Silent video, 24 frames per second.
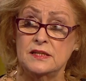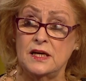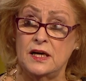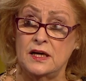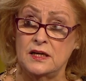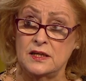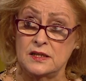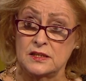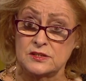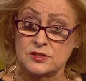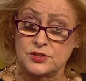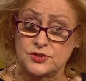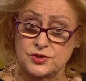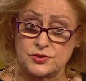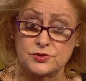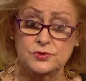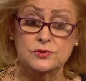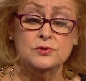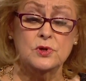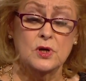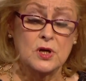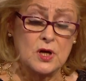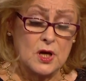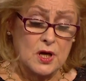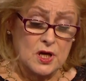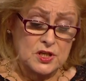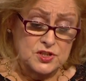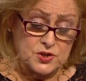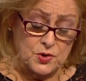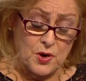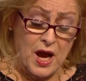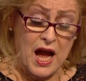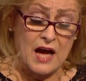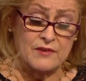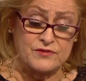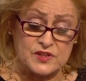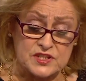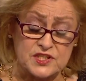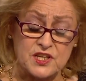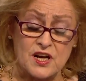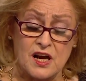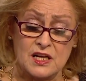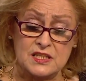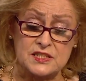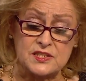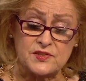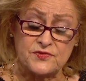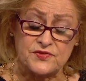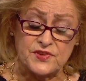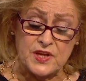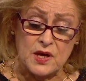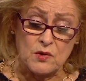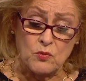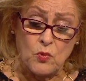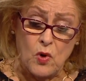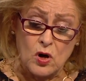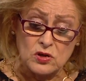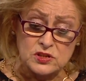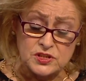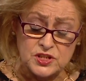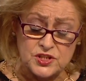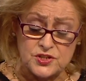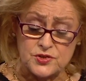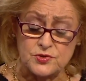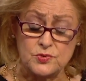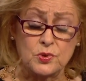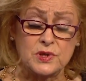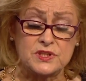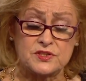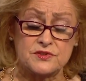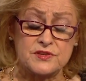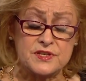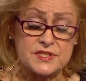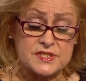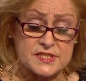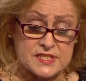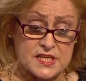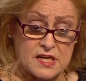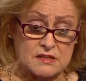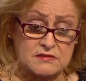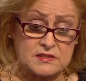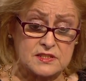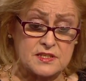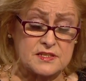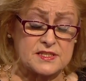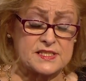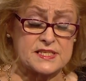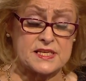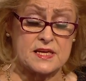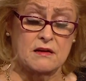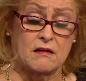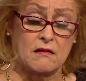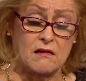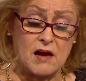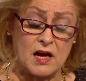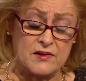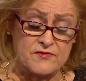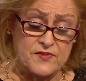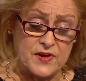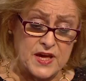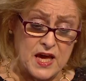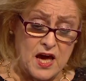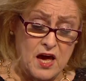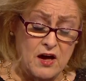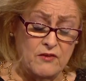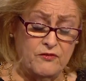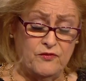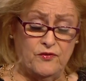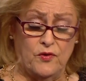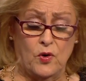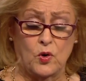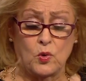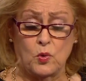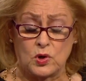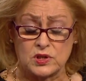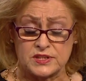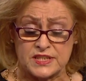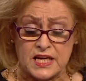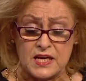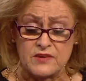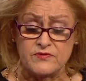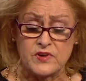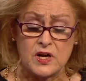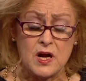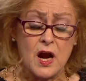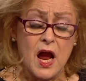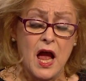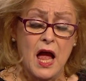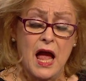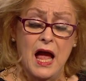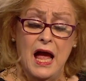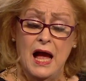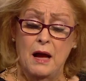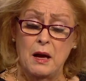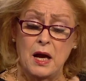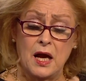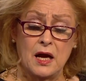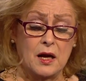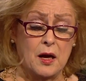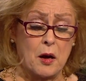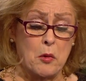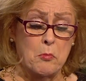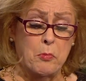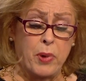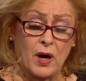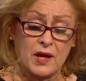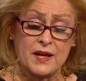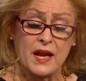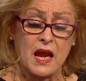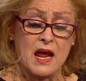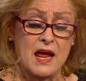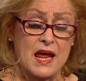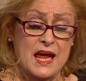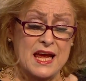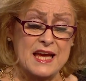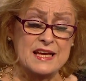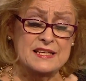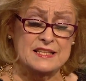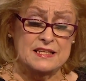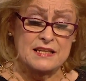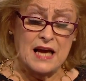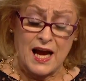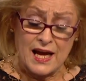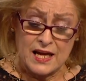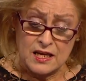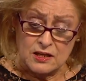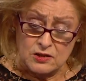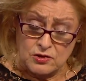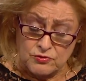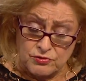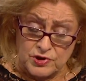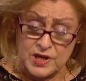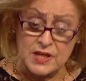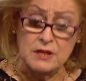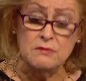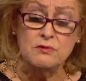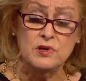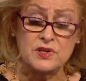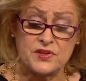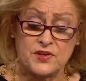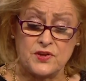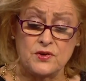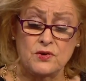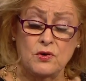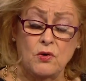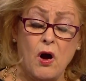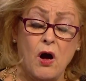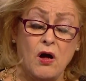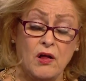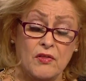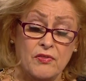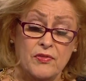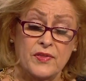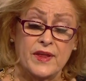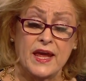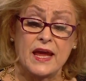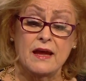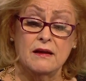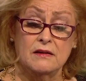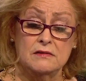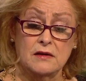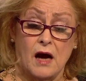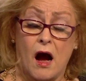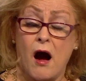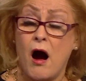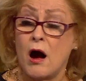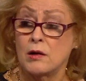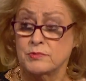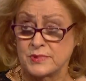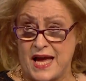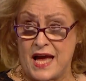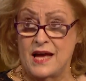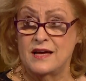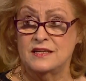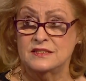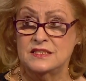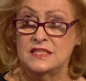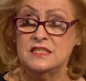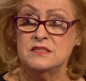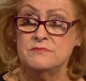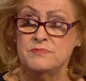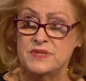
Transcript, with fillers: uh, to, to have a child if they want to, whether it's surrogacy or IVF or whatever. Uh, but it, I agree with you on the arm candy